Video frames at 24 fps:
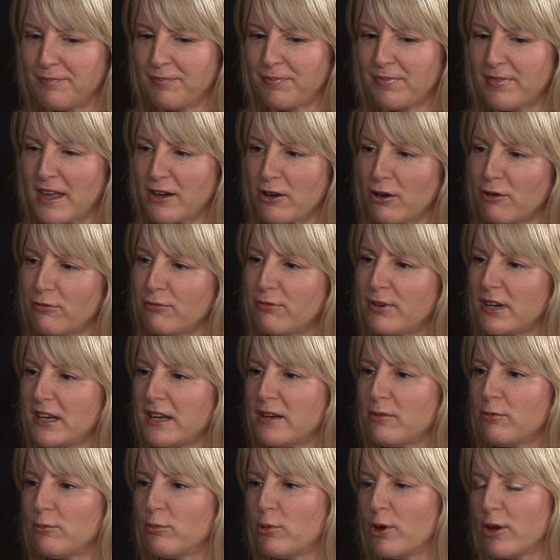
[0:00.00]
don't really
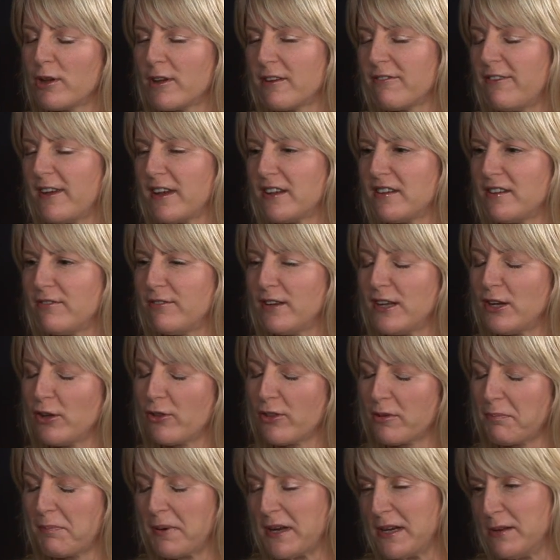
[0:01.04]
work effectively on the
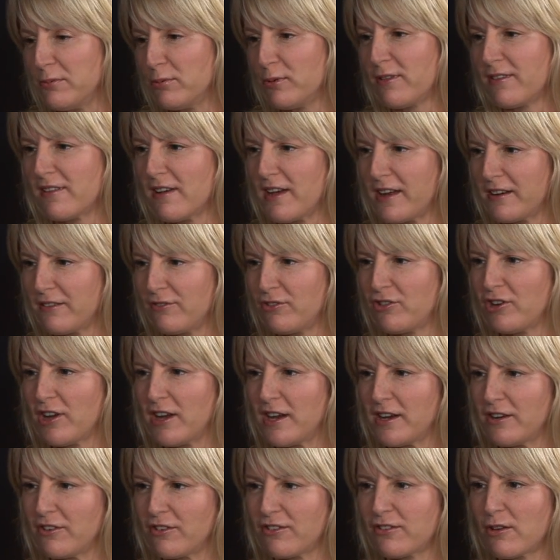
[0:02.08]
people side of
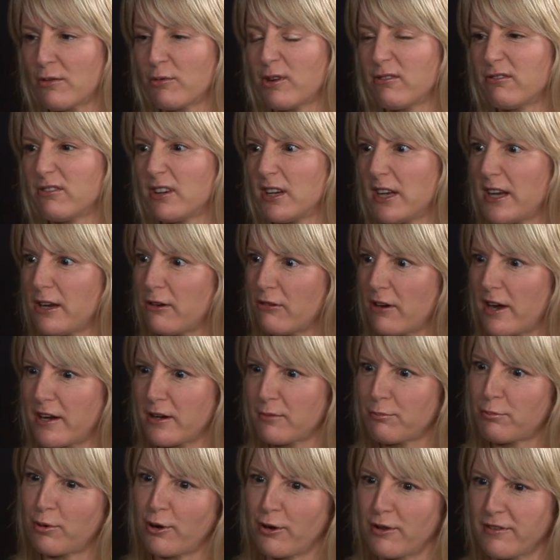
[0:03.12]
change. So we're really great at
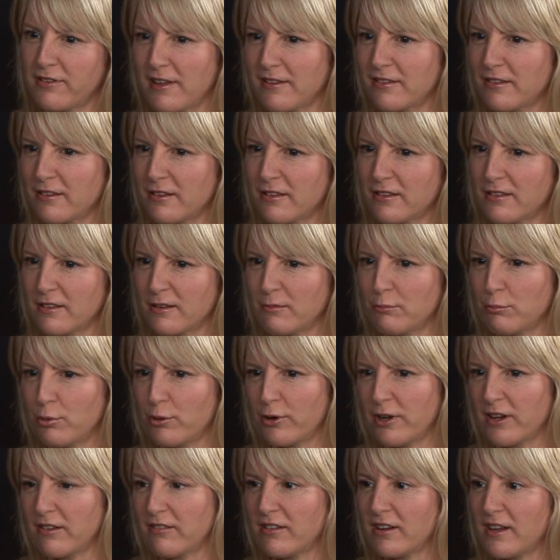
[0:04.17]
processes and
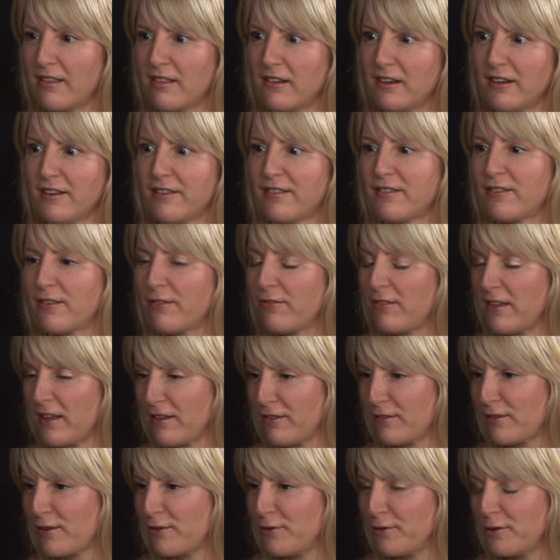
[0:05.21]
putting together lists of things
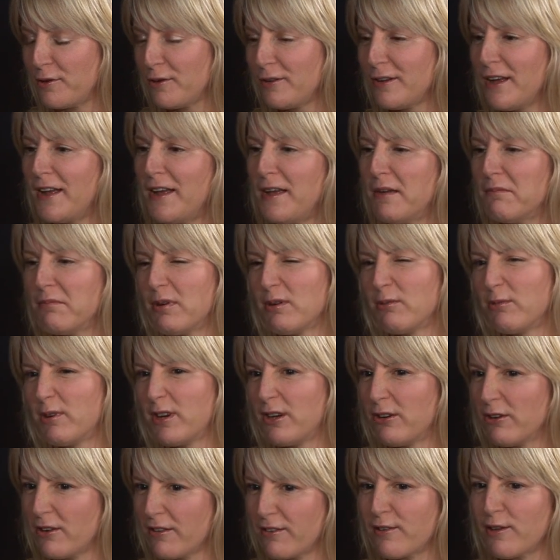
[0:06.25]
to do, but we're
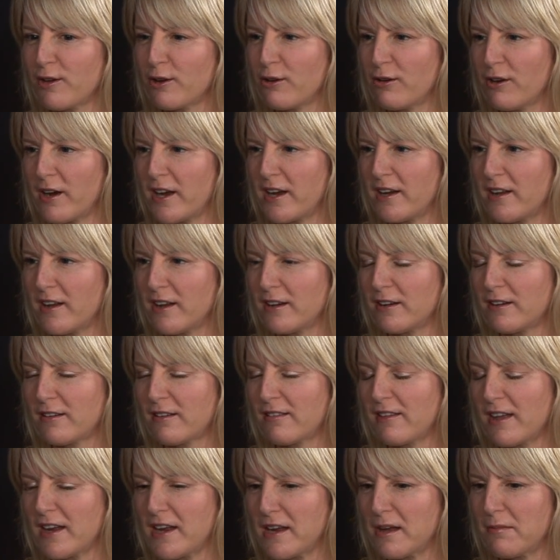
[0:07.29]
not so great at
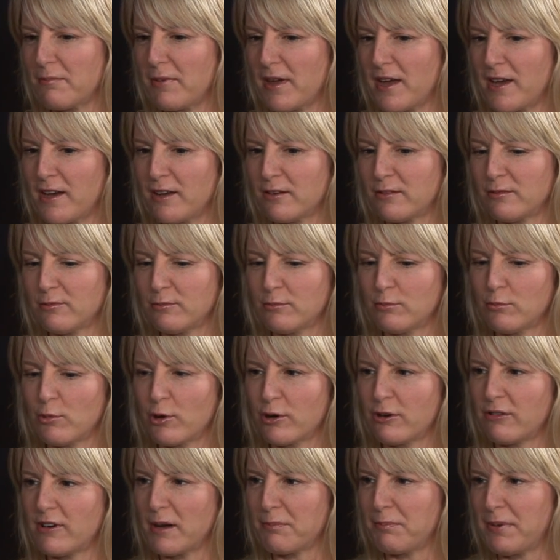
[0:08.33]
thinking about what
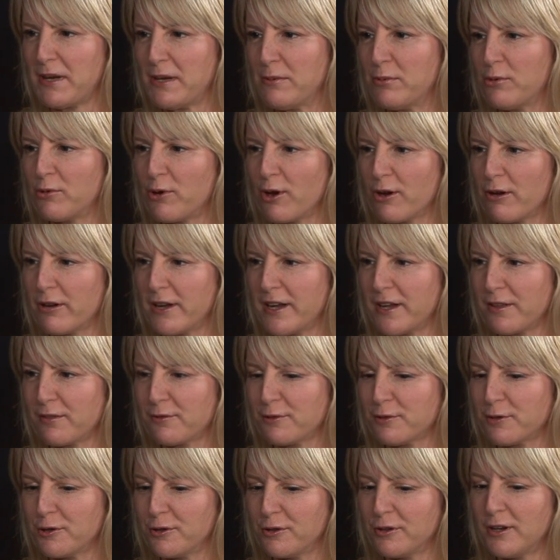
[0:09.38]
are our people going
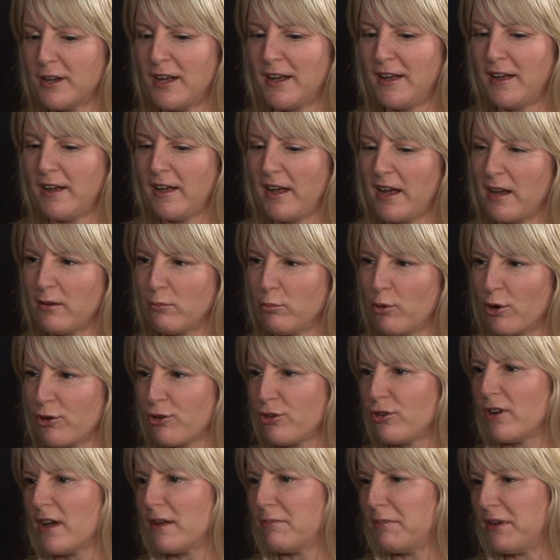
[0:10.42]
through and what
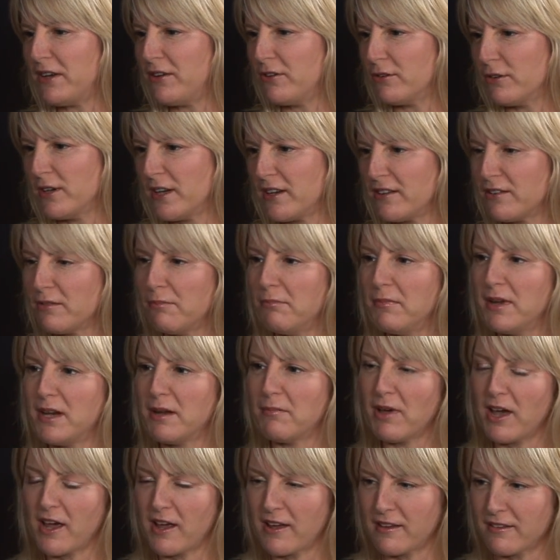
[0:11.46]
should I be doing to
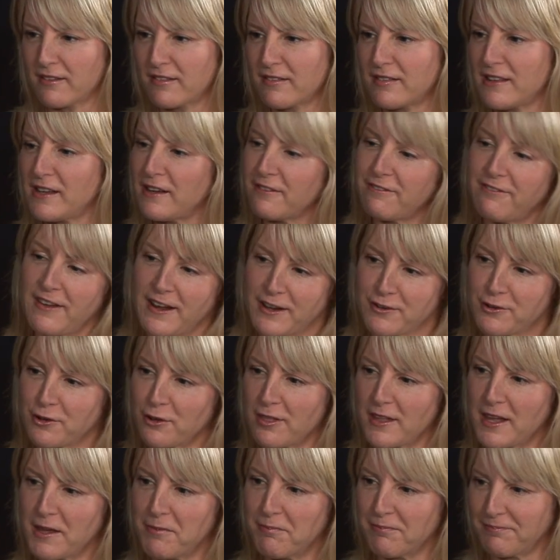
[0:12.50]
minimise the effect on
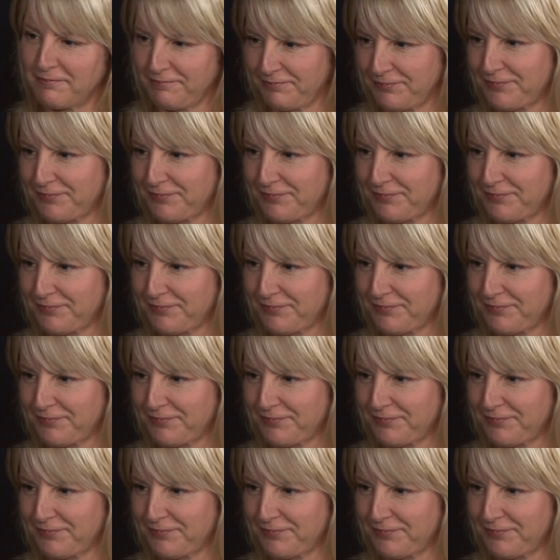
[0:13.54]
them.